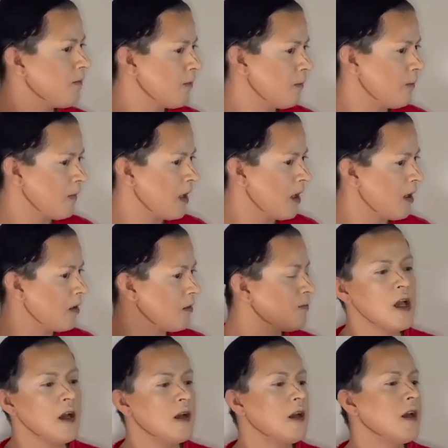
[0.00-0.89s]
there.
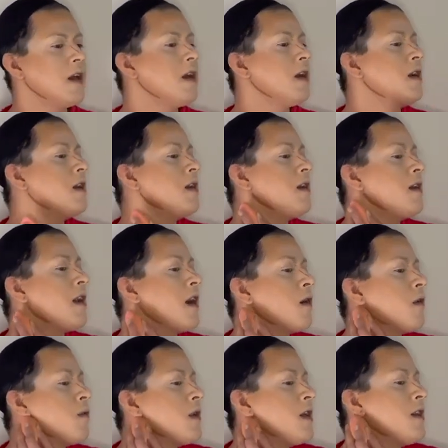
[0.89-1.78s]
And
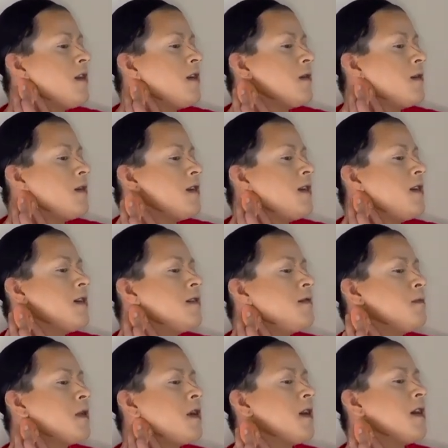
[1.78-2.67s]
now we do this
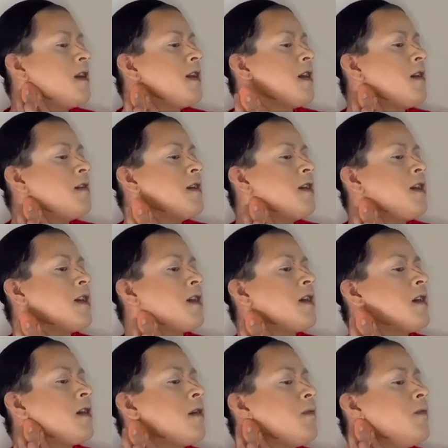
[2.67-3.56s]
part down
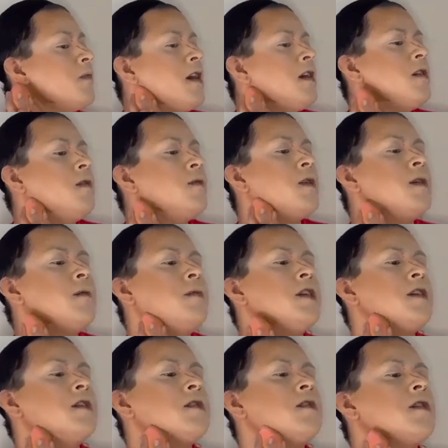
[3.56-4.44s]
here. And you wanna
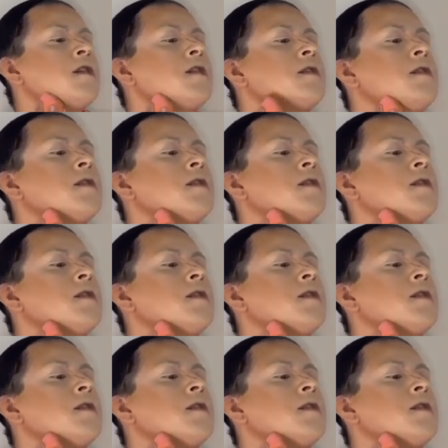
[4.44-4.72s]
make sure to